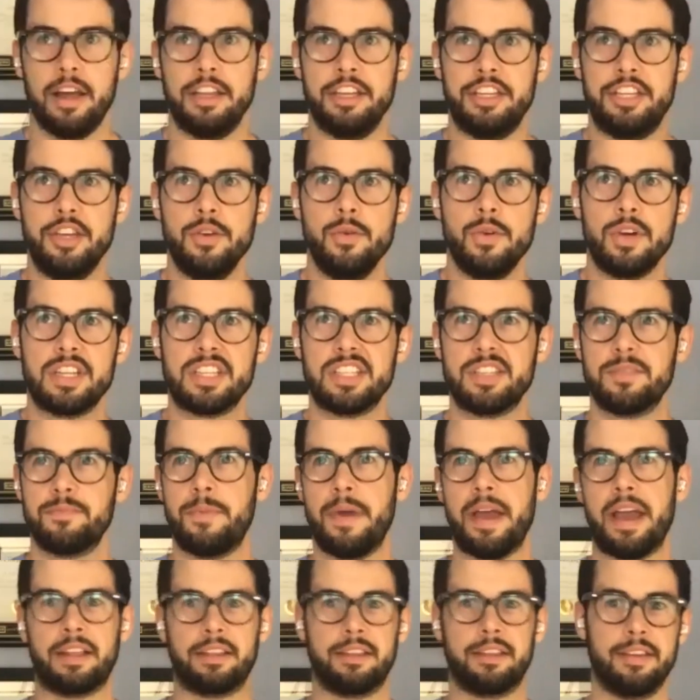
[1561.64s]
Do you
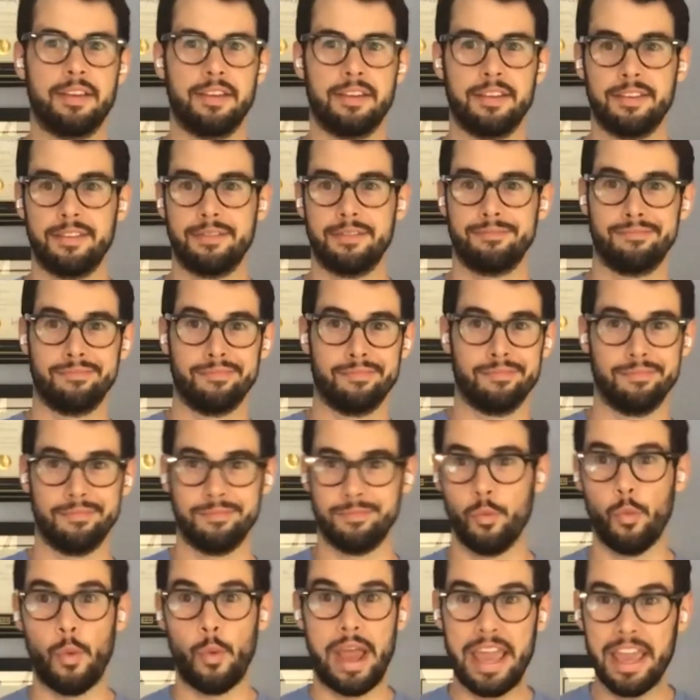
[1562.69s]
expect
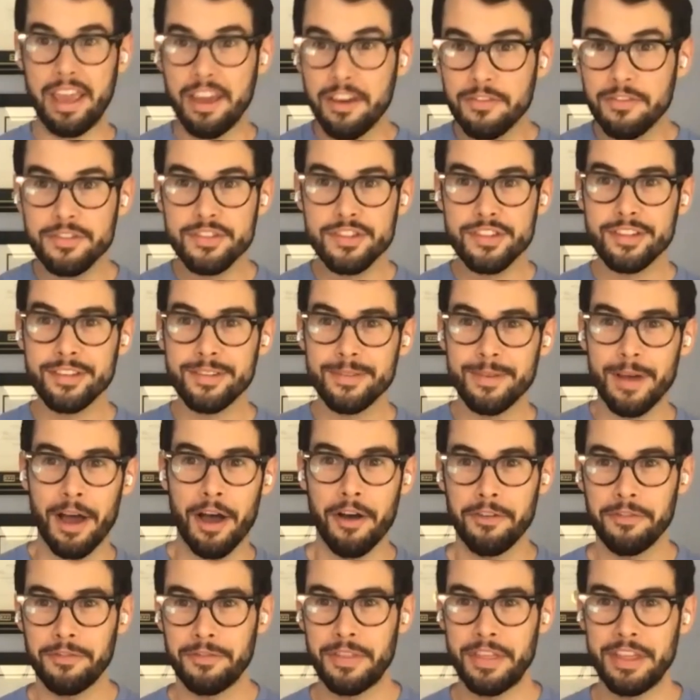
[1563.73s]
waves
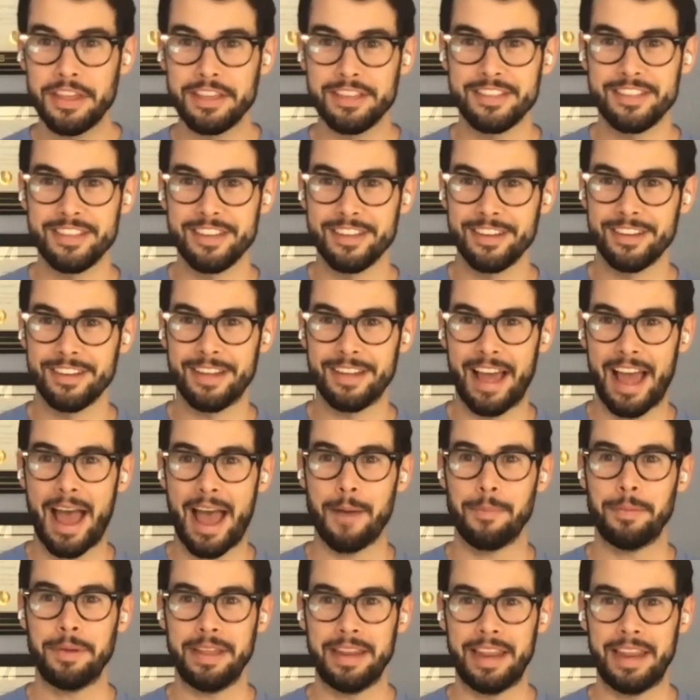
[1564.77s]
of this to
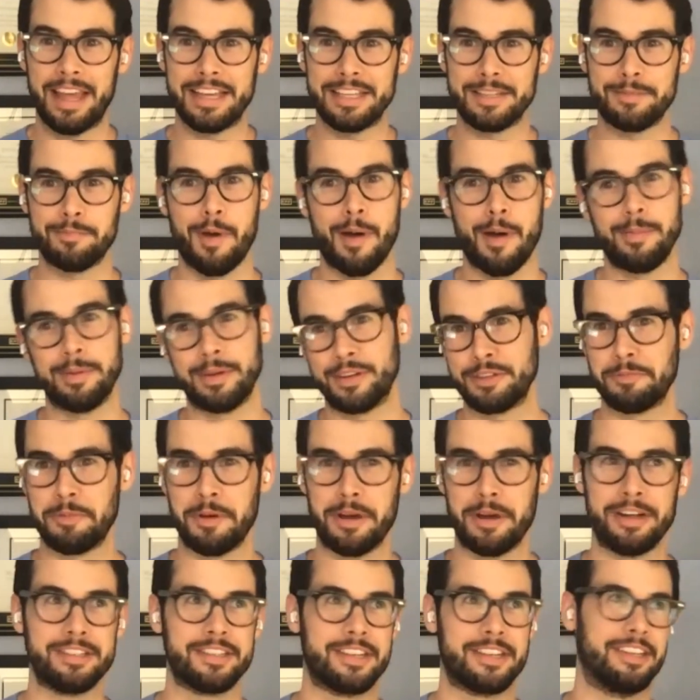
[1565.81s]
happen as public
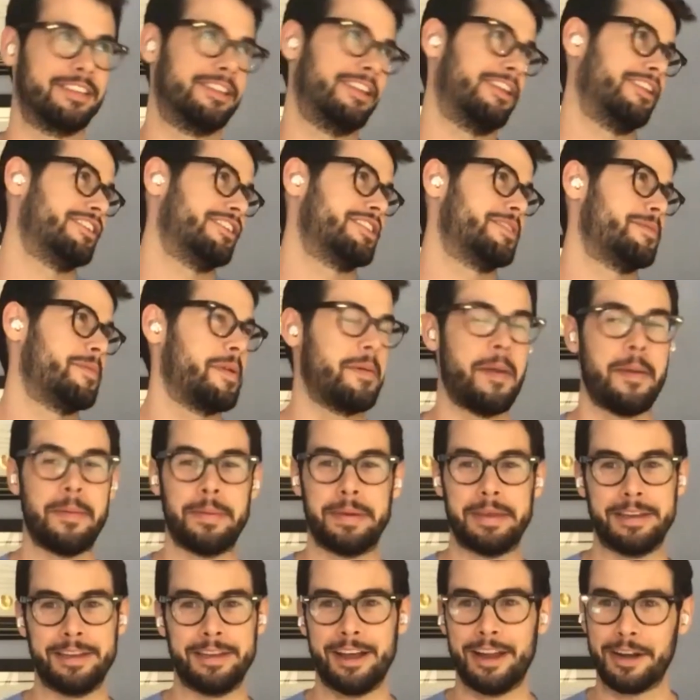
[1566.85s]
response continues to be
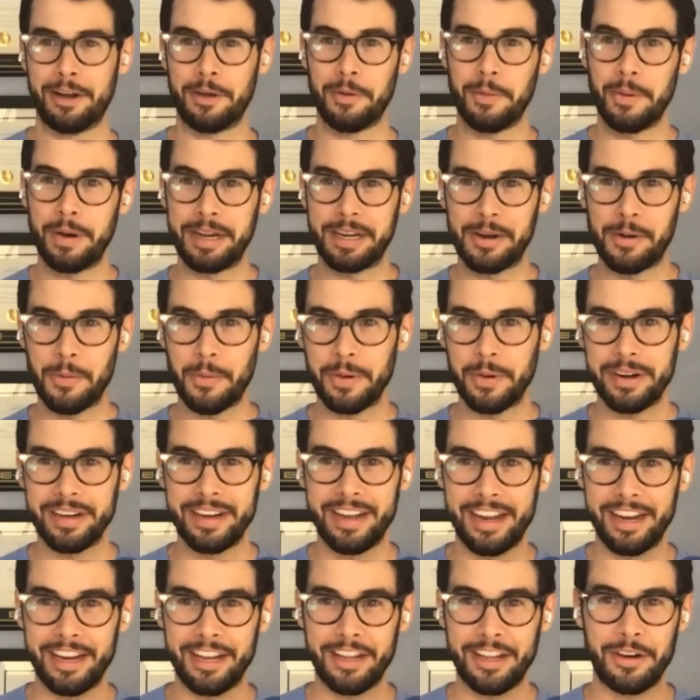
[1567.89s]
maybe not quite
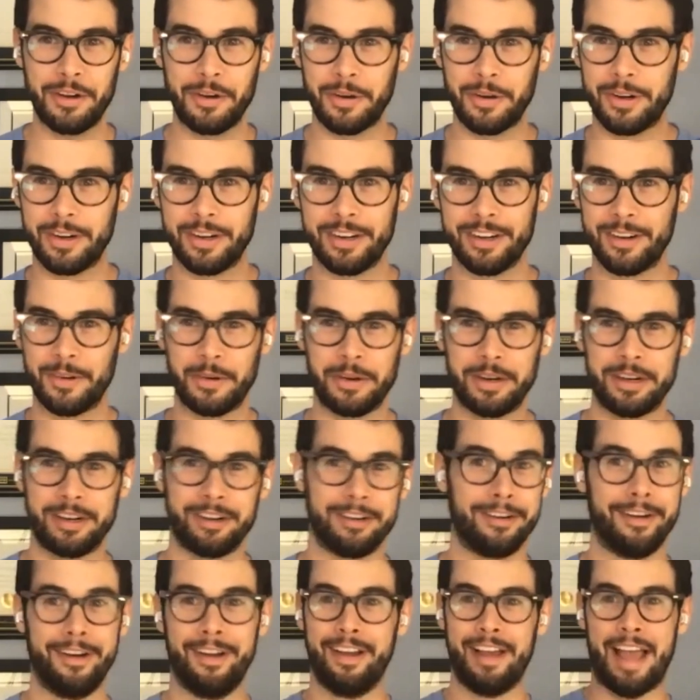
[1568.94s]
coordinated, or
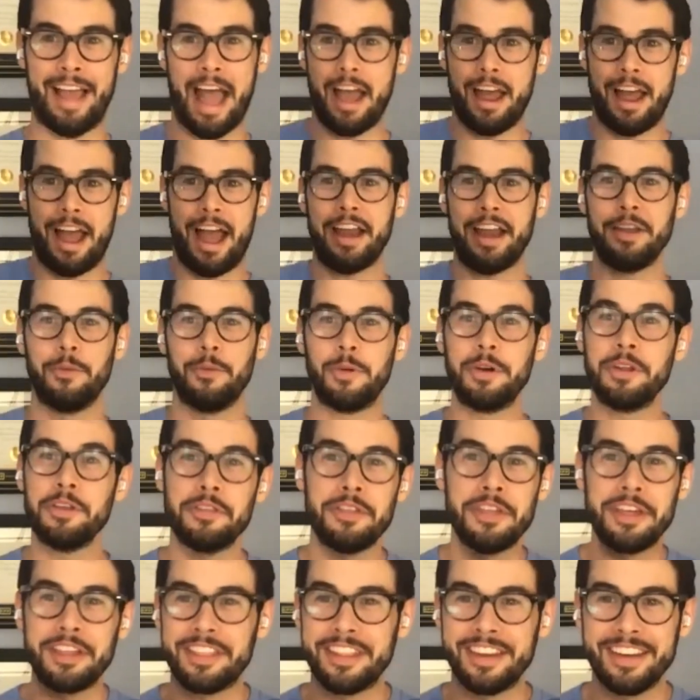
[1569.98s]
what do you
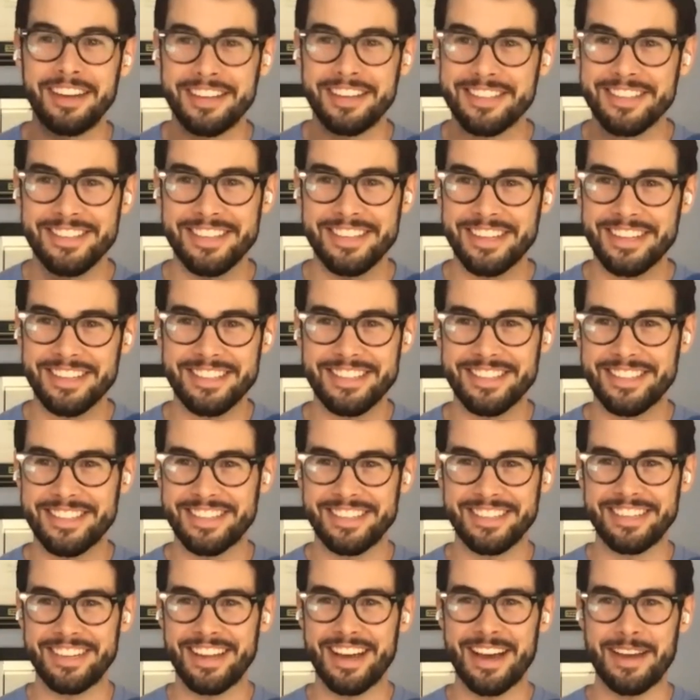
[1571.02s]
think the next 6
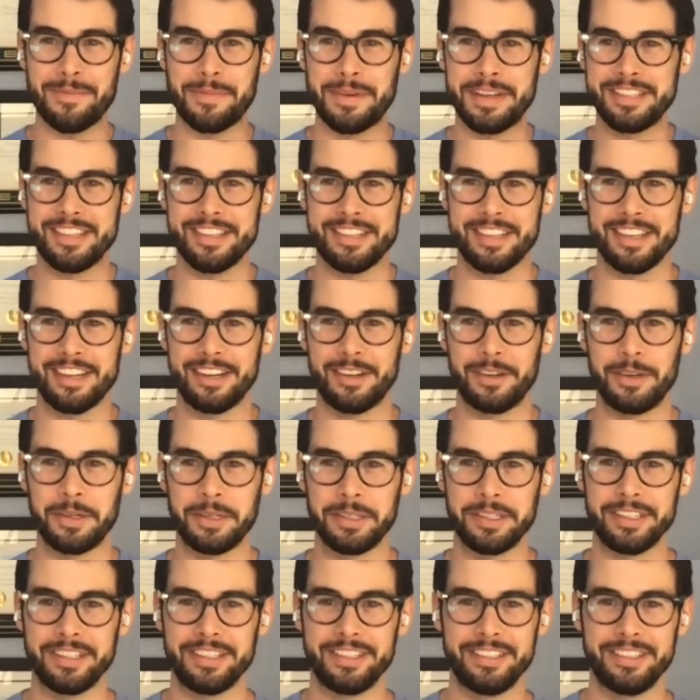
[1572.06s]
to 9 months is going to hold?